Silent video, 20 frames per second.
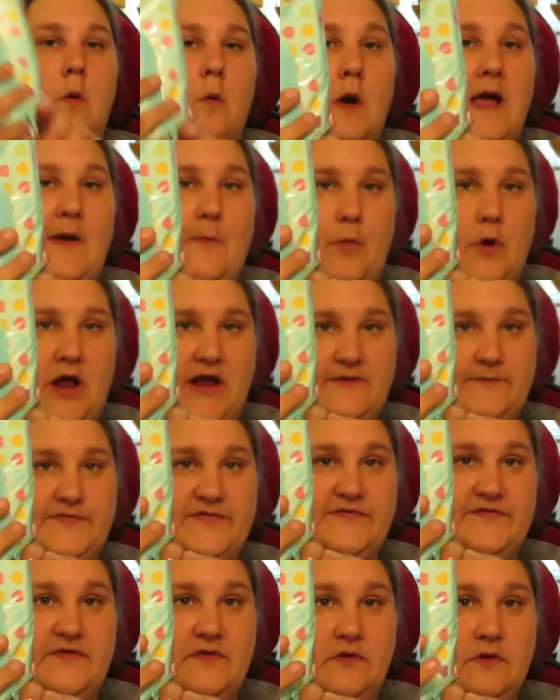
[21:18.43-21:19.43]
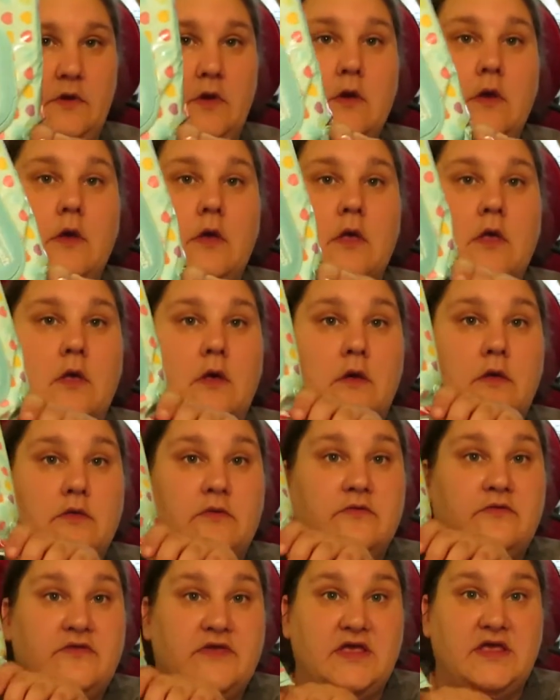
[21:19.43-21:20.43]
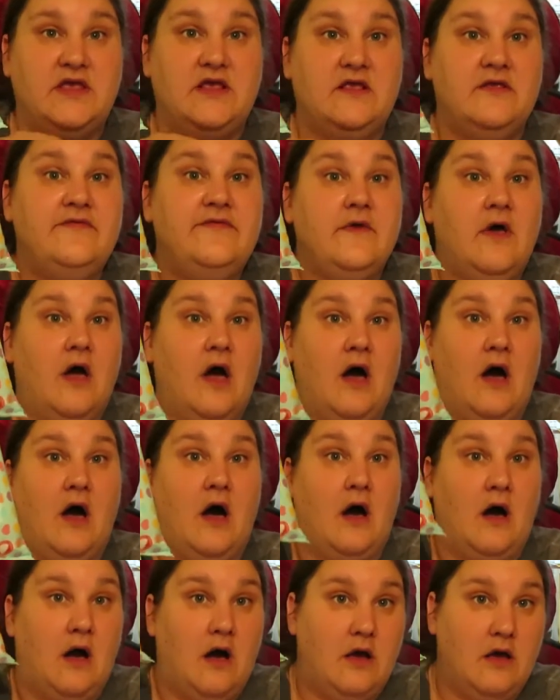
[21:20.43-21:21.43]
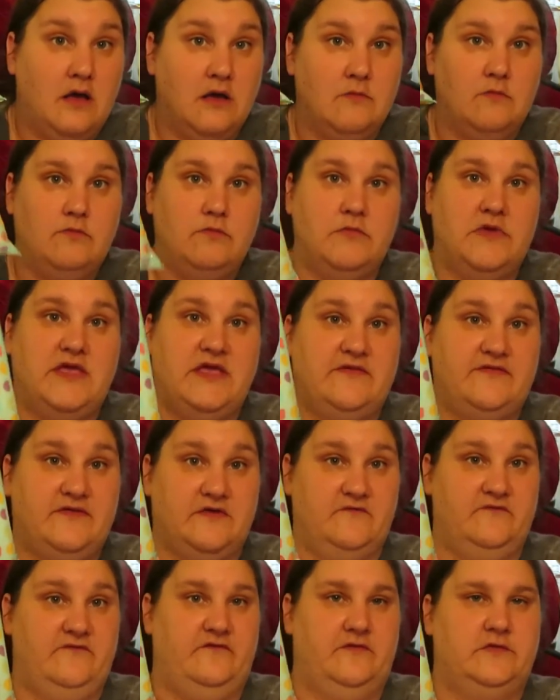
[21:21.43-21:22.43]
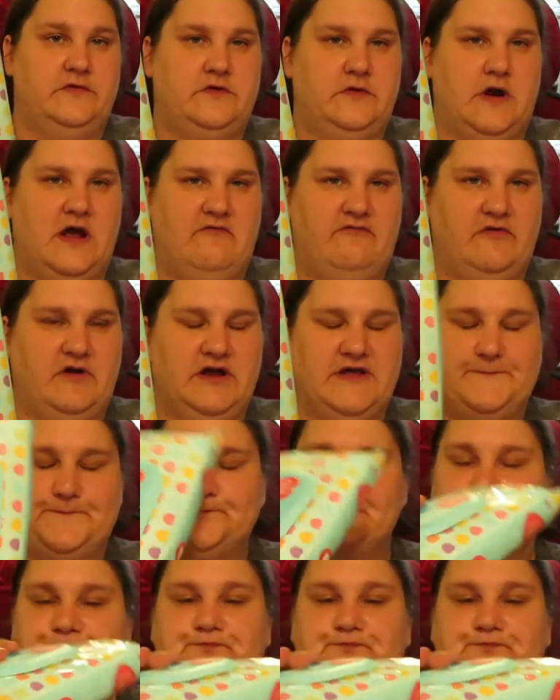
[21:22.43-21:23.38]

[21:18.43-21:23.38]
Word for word: wet wipes these are amazing for traveling